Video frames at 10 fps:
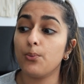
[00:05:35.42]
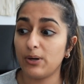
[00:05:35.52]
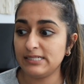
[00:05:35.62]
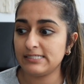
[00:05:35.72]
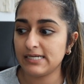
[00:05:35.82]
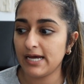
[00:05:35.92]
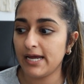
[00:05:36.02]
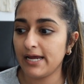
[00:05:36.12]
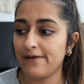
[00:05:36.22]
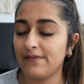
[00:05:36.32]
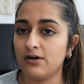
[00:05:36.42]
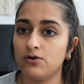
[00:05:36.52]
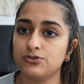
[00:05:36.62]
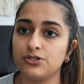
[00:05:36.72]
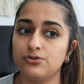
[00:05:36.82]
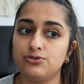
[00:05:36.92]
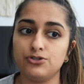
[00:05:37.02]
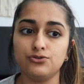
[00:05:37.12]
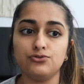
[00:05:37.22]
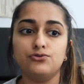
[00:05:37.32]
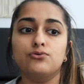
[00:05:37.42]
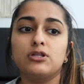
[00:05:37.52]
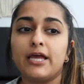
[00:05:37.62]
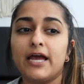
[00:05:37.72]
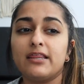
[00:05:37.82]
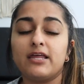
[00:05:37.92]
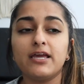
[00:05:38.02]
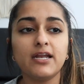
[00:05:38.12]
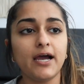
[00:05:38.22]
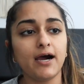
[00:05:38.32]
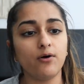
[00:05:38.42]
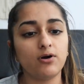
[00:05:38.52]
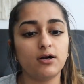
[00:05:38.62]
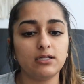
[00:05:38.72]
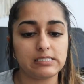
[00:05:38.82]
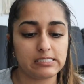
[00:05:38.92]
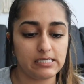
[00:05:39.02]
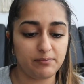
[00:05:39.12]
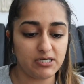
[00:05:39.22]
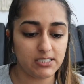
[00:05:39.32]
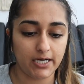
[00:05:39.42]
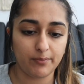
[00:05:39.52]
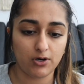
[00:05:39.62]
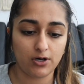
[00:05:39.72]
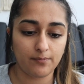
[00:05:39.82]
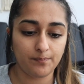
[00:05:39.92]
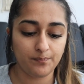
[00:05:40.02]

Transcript: Wednesday and then also do like, I think an hour, let's see my timer.